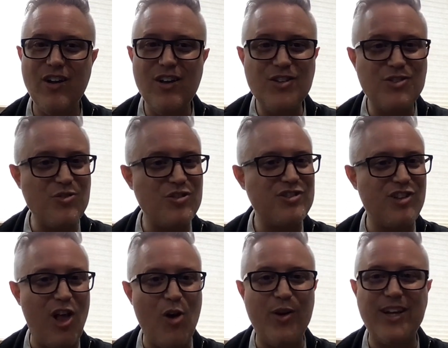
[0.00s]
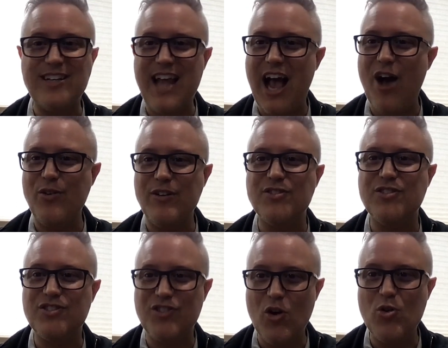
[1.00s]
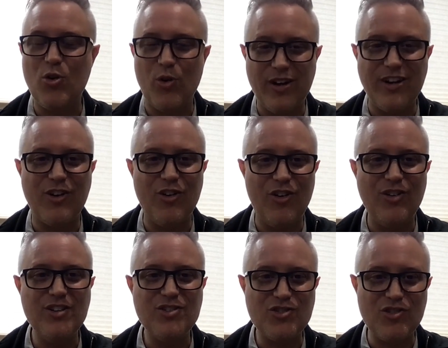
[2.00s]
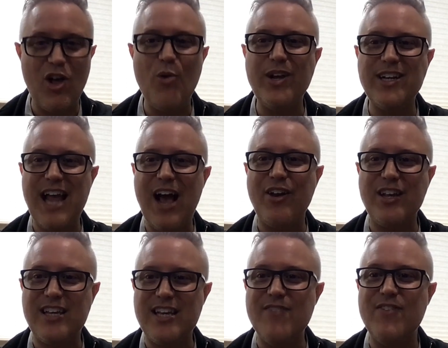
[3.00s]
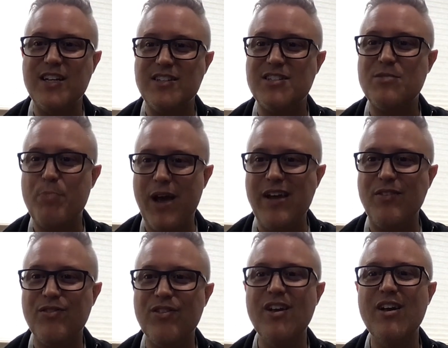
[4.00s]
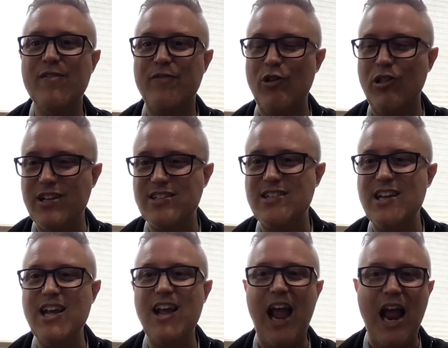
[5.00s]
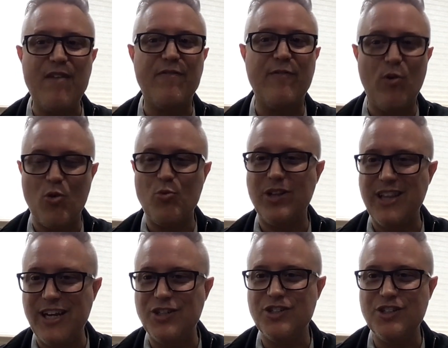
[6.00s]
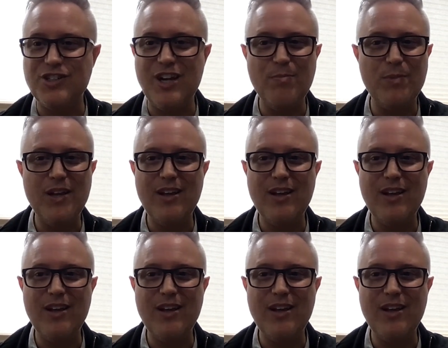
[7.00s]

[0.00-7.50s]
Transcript: Mm-hmm. So slowing down is so critical. Slowing down and giving space for listening and for relationship.